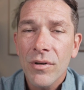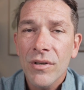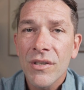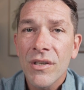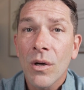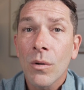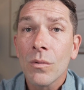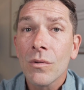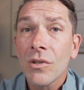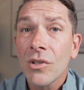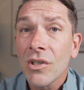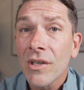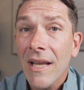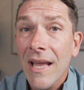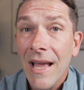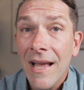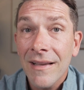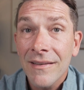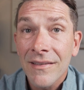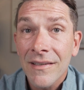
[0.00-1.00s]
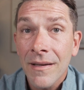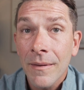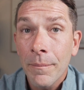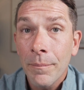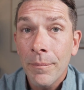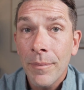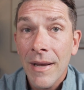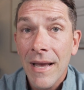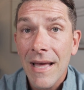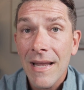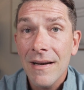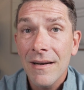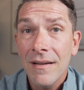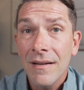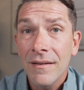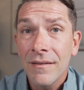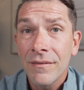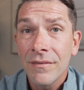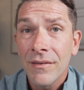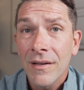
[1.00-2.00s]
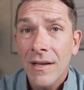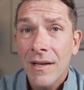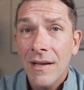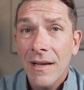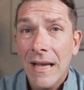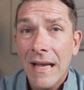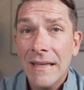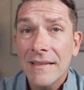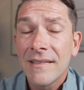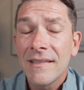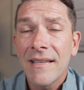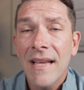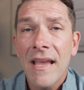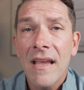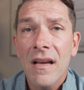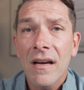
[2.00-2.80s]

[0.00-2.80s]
don't look as competitive as, say,